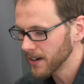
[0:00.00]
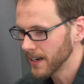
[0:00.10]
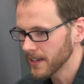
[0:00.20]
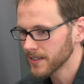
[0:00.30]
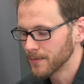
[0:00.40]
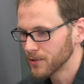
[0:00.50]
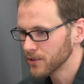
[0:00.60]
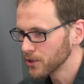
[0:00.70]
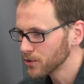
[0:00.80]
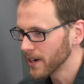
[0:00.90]
I guess I'm
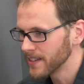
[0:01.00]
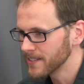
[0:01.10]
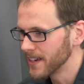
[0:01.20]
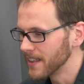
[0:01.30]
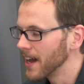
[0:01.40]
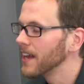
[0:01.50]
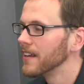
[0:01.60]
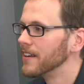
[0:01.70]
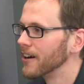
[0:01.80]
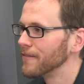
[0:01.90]
still trying to say
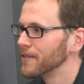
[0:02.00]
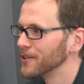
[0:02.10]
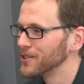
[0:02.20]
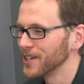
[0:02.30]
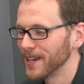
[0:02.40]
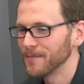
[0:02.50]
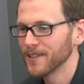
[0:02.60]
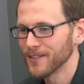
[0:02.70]
that and not feel ashamed.